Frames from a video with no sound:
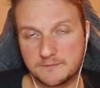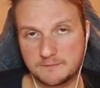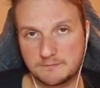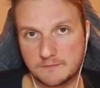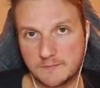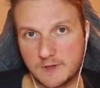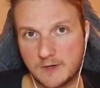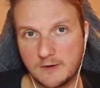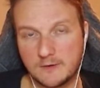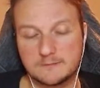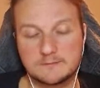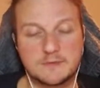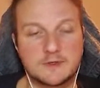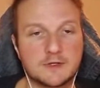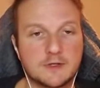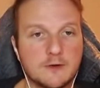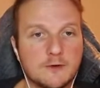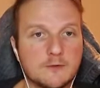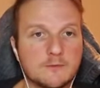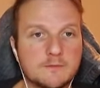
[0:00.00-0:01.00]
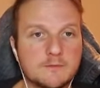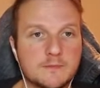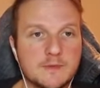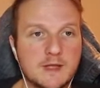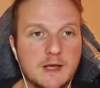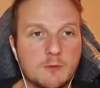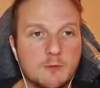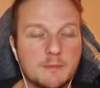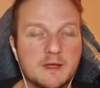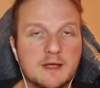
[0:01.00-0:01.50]
you know, so
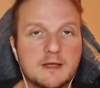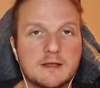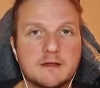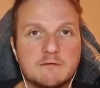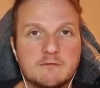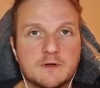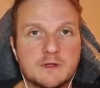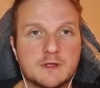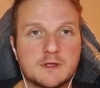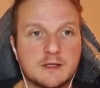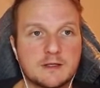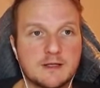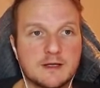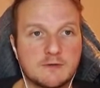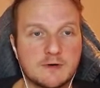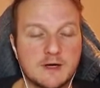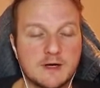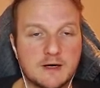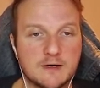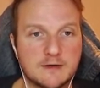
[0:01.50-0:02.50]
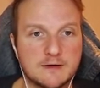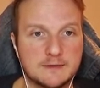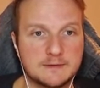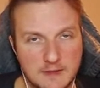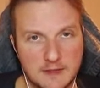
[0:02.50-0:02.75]
there will be a difference in that regard.